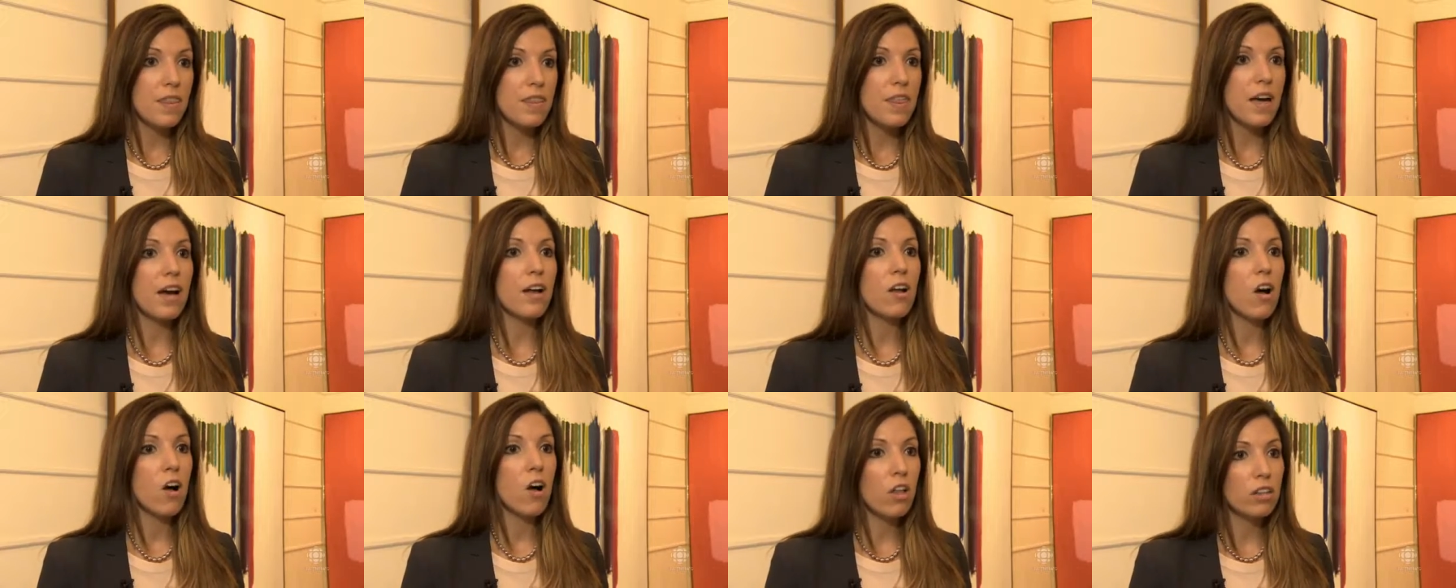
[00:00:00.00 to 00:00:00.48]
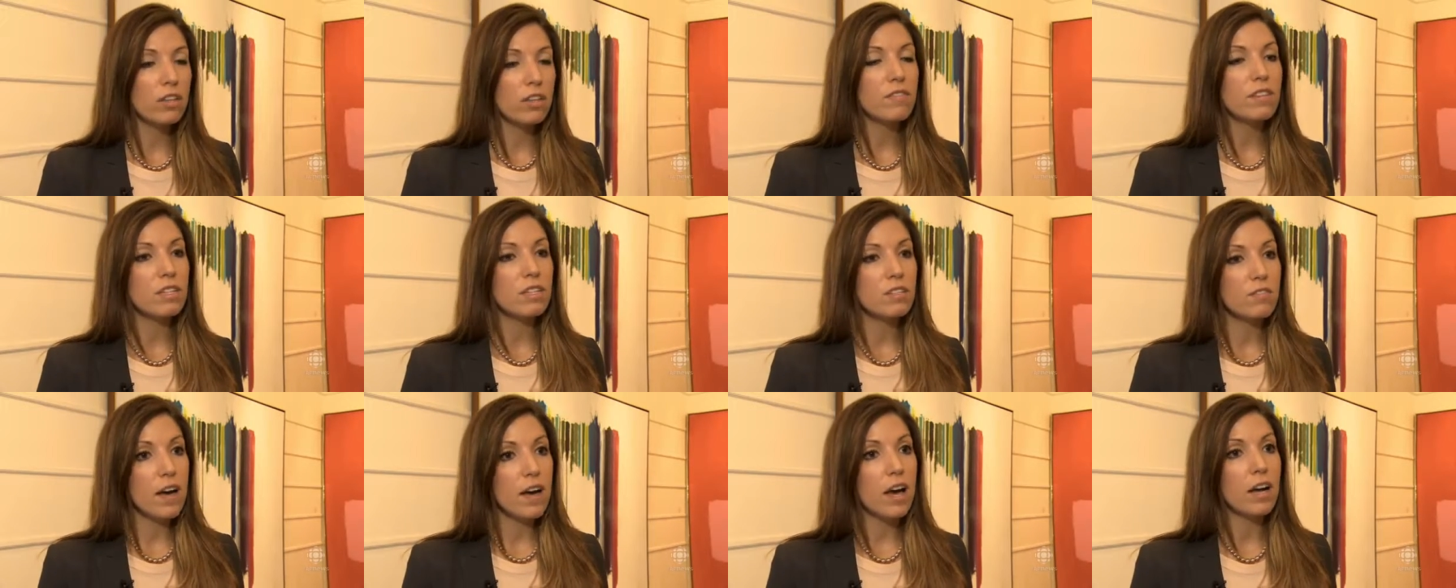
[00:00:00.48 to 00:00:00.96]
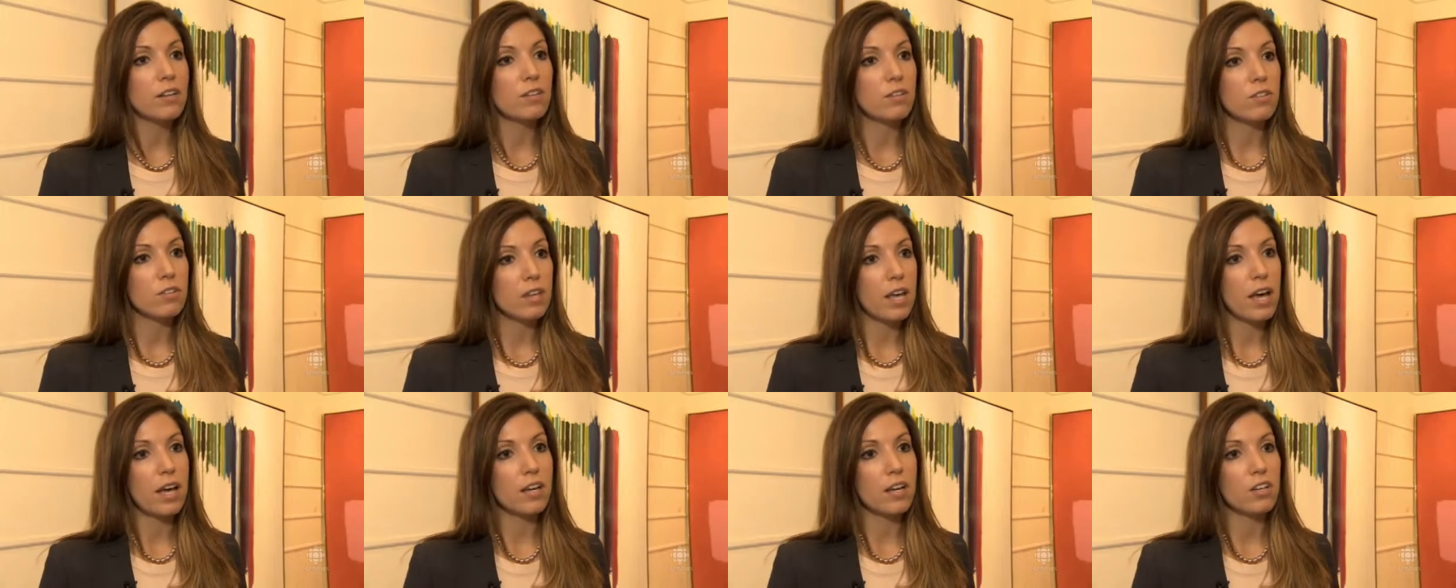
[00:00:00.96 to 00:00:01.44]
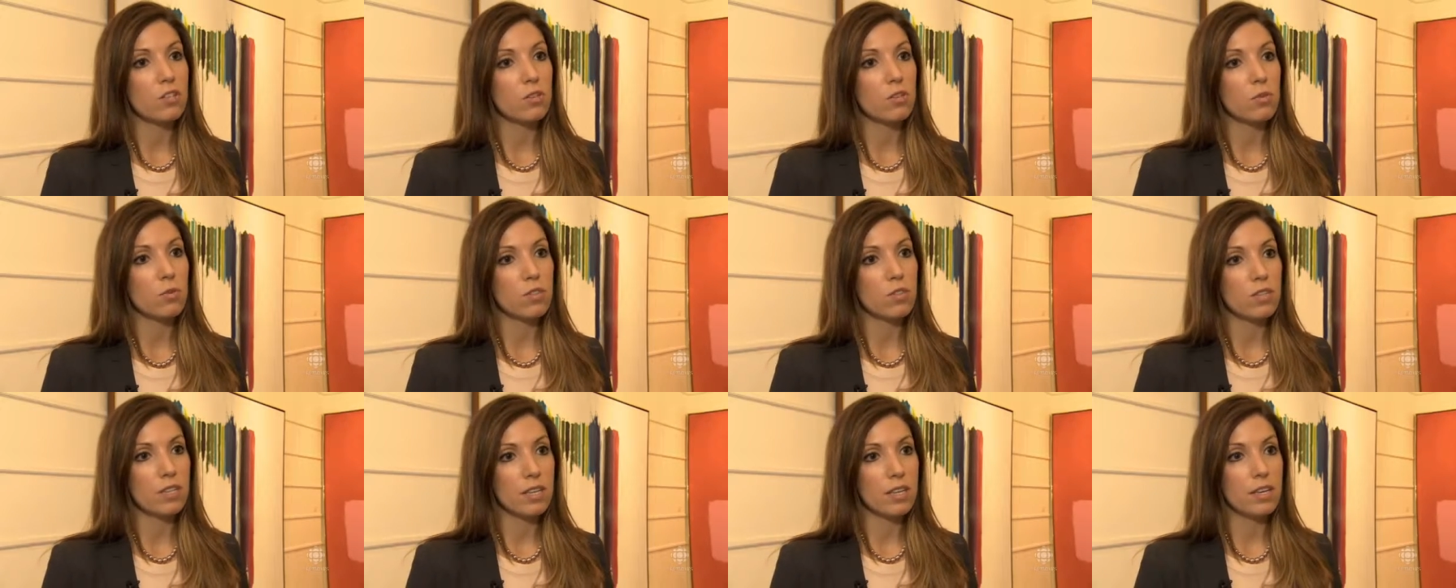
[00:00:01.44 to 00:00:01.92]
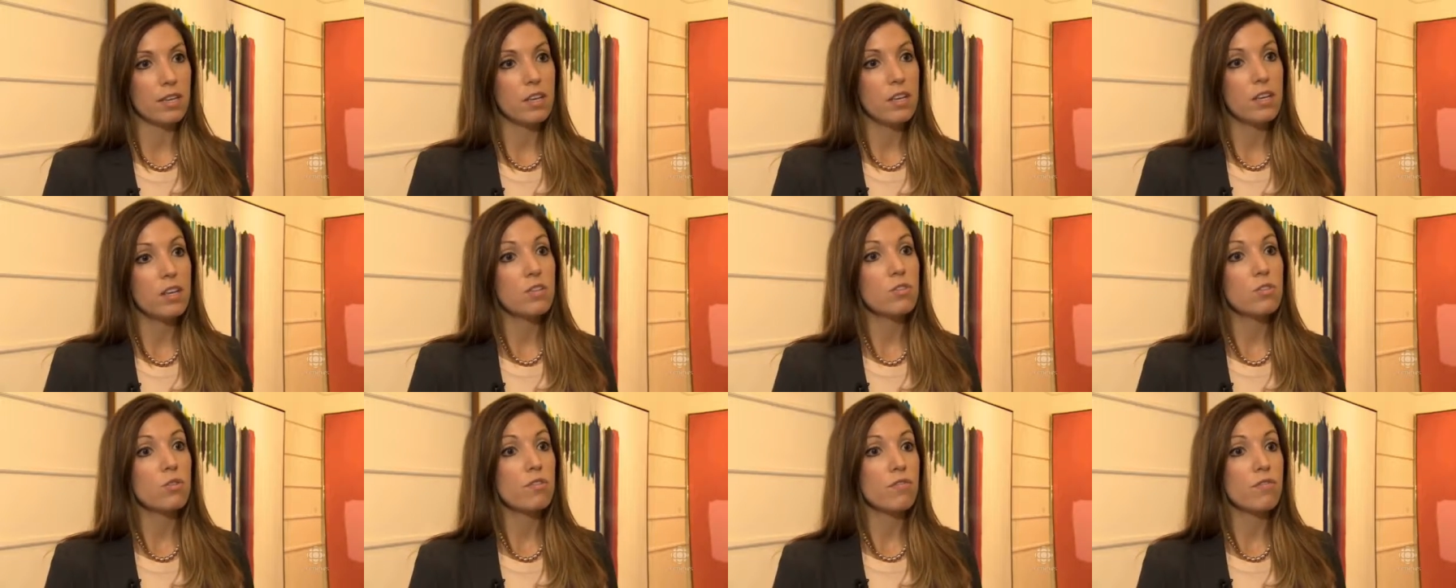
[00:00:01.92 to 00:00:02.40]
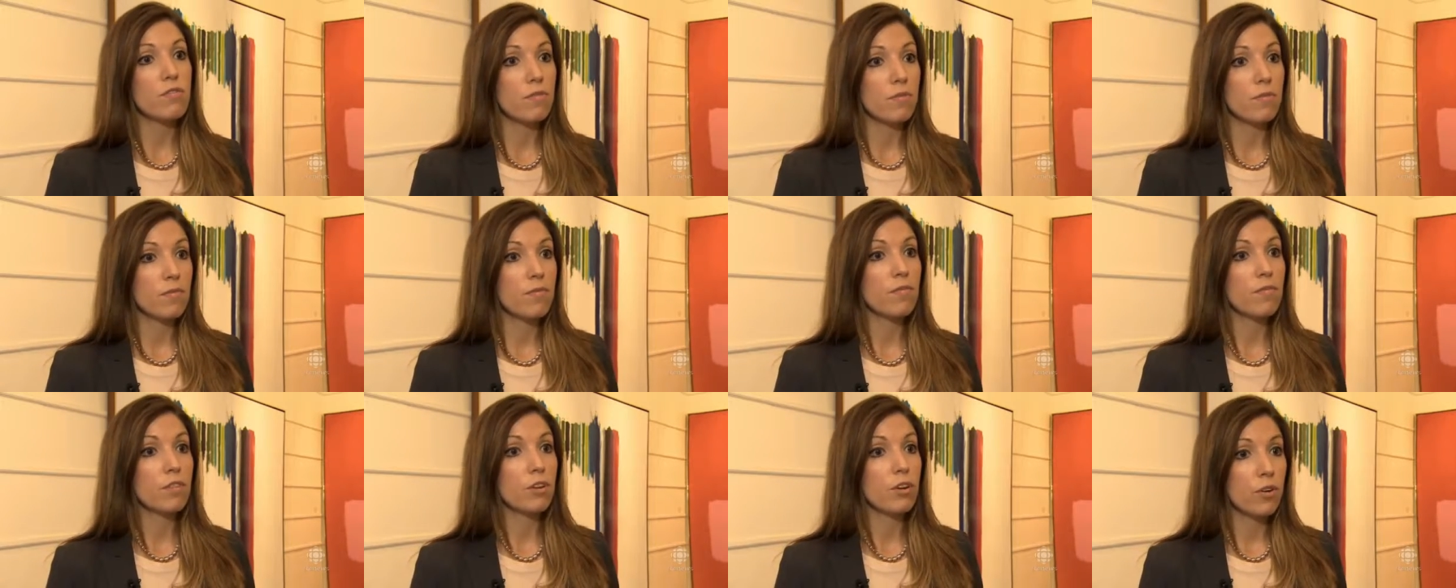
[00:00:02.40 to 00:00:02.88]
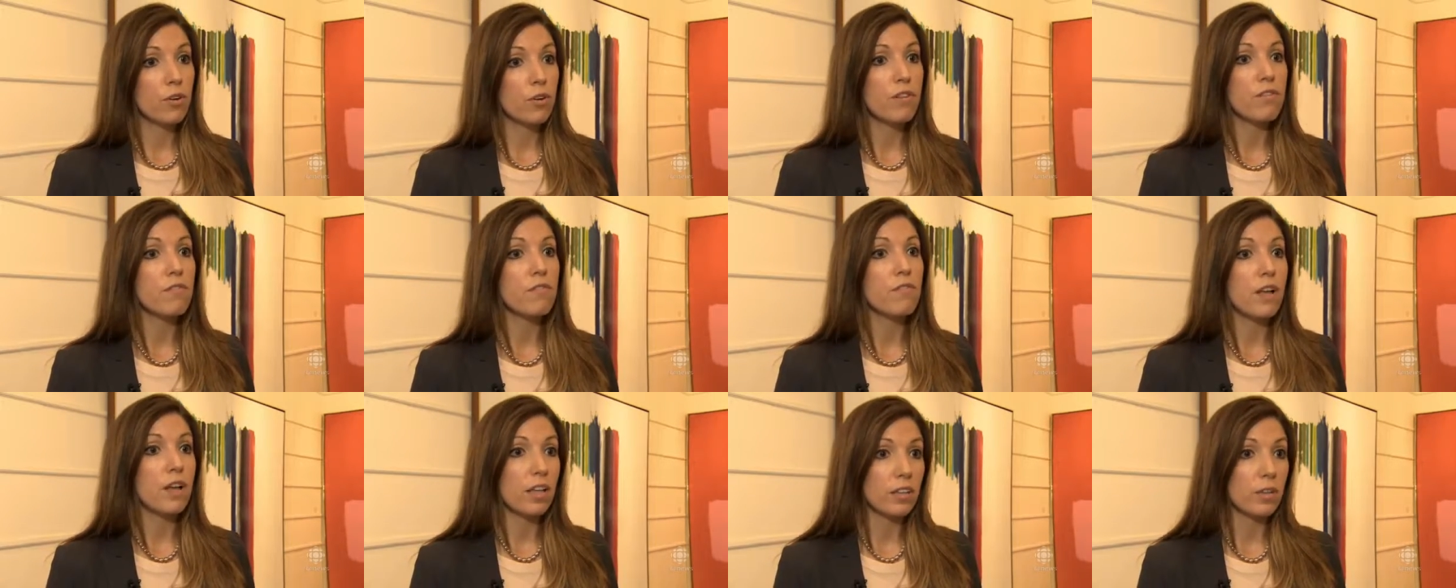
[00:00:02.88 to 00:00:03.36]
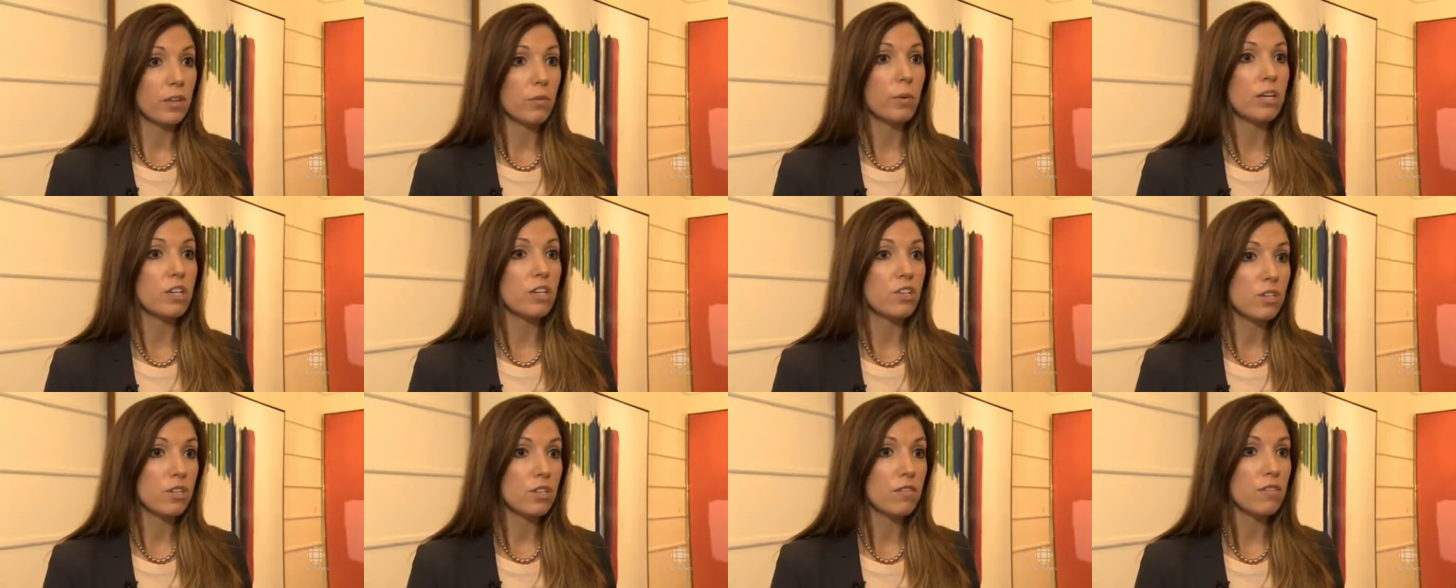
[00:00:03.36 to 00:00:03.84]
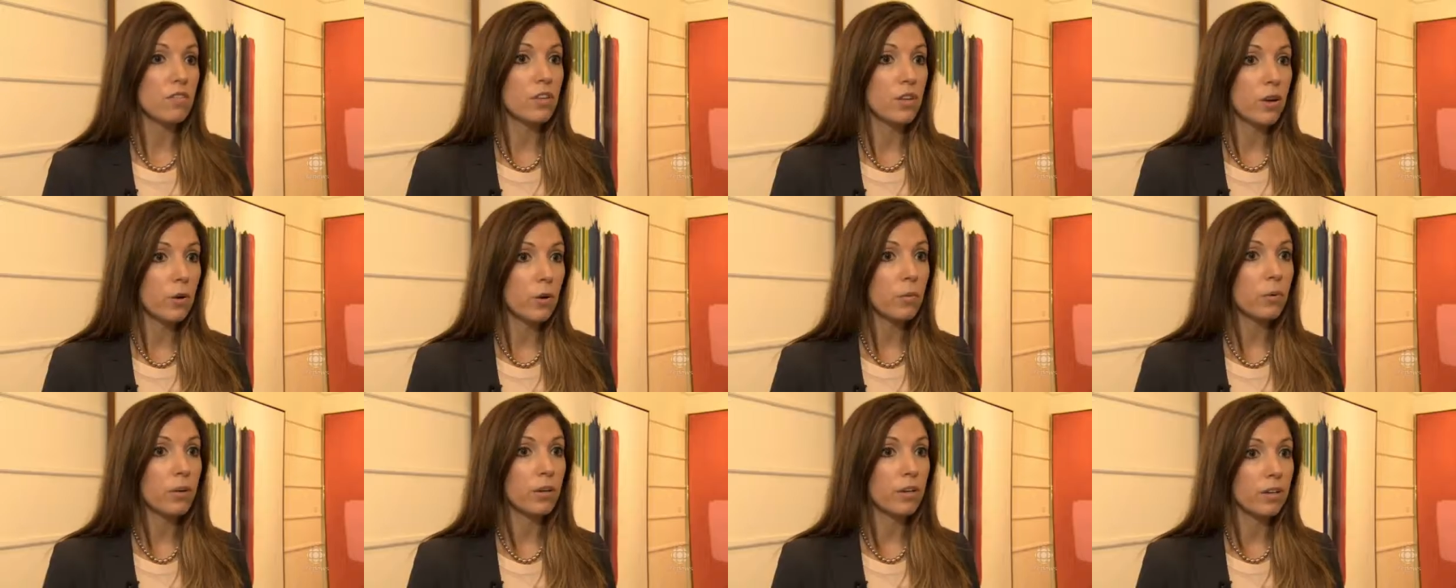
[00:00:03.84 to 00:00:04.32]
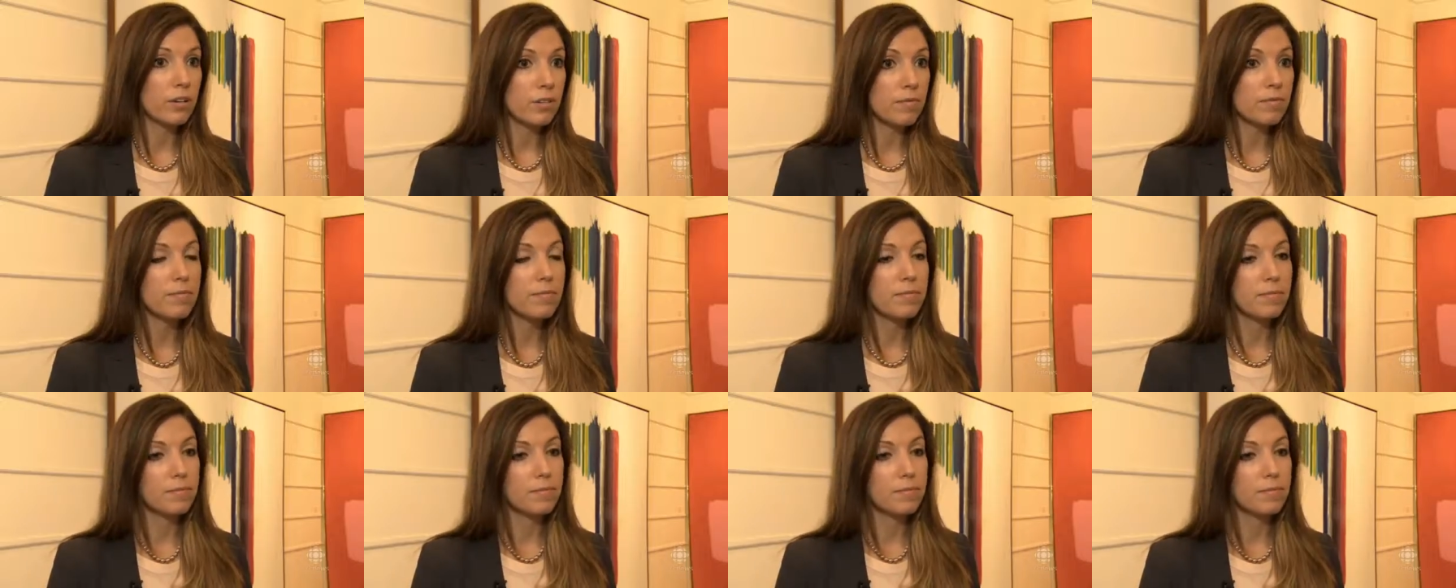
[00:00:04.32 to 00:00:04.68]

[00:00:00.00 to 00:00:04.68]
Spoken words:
that all of these factors add to the sort of current valuation of the artwork.